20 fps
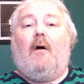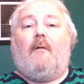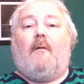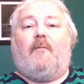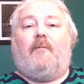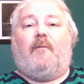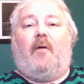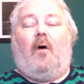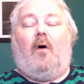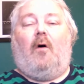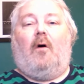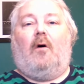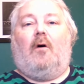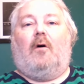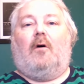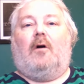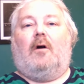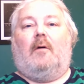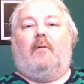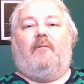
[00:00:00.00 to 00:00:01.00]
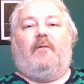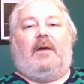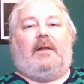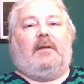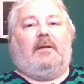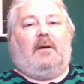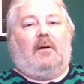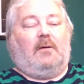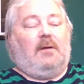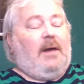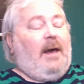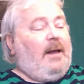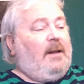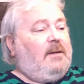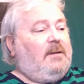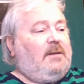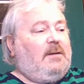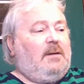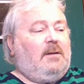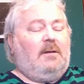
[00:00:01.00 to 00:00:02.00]
for Vindahl
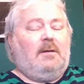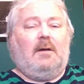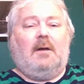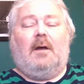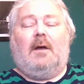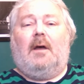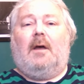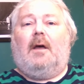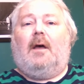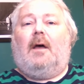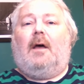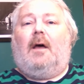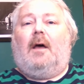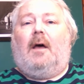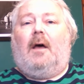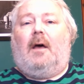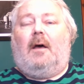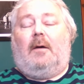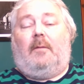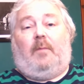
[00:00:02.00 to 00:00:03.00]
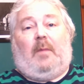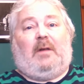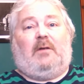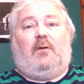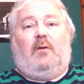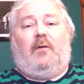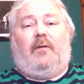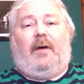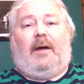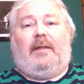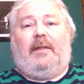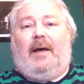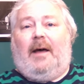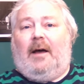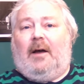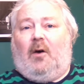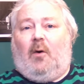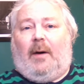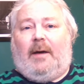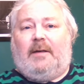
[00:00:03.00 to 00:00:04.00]
Jensen. I do find
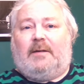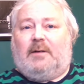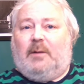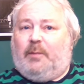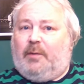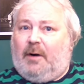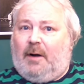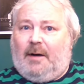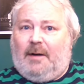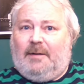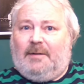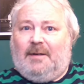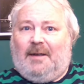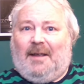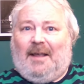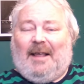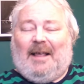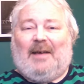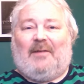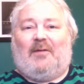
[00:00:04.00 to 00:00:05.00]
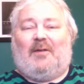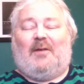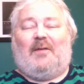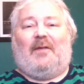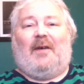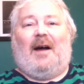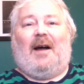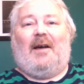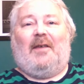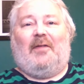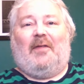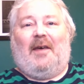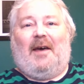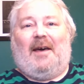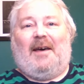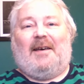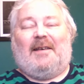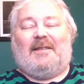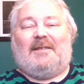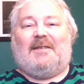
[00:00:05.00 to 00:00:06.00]
that quite surprising given the fact
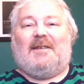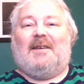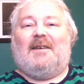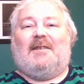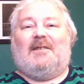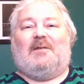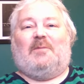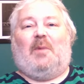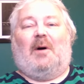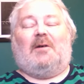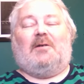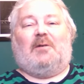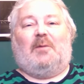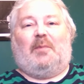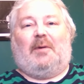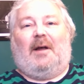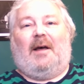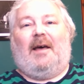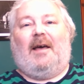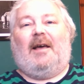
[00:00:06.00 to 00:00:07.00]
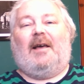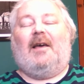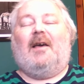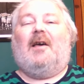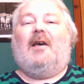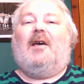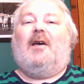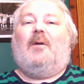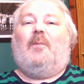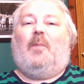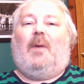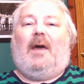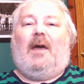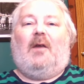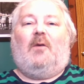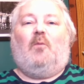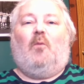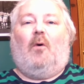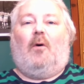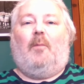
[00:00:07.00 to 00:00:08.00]
that Sparta Prague
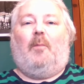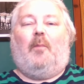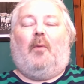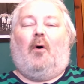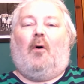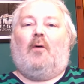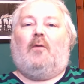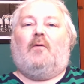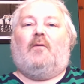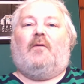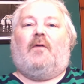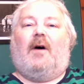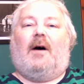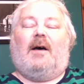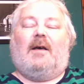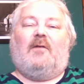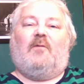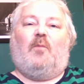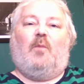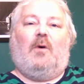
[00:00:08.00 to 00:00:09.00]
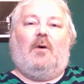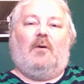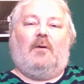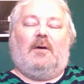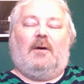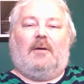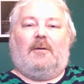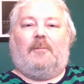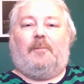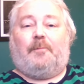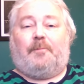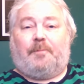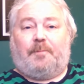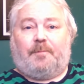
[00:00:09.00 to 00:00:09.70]
paid £1.5 million